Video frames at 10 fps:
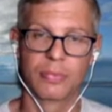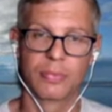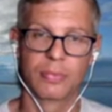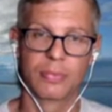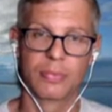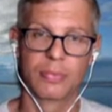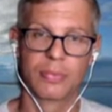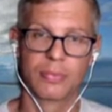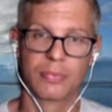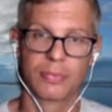
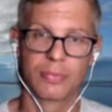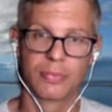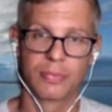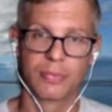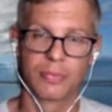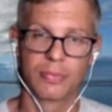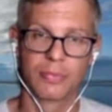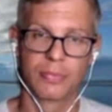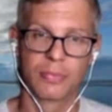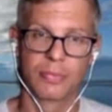
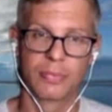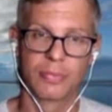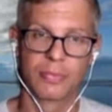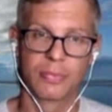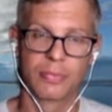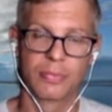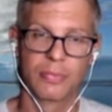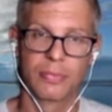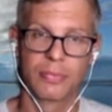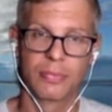
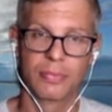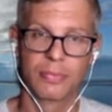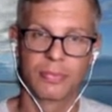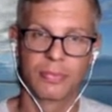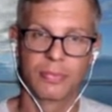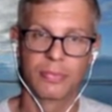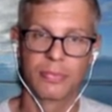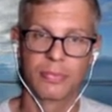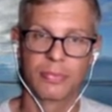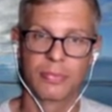
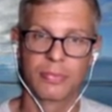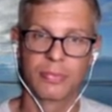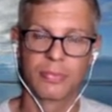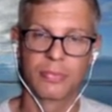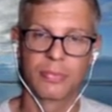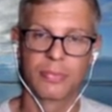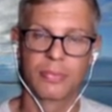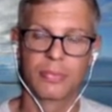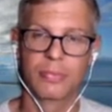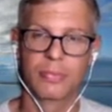
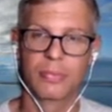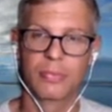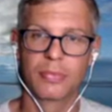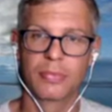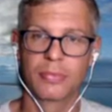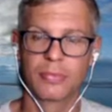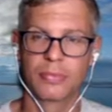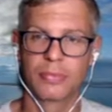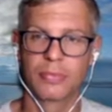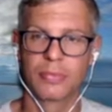
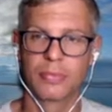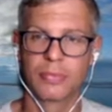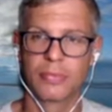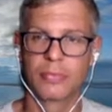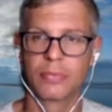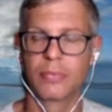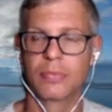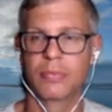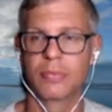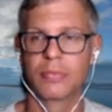
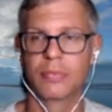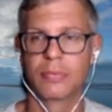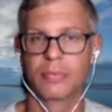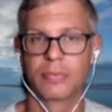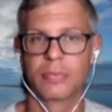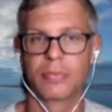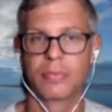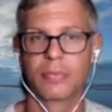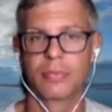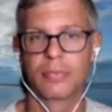[no speech]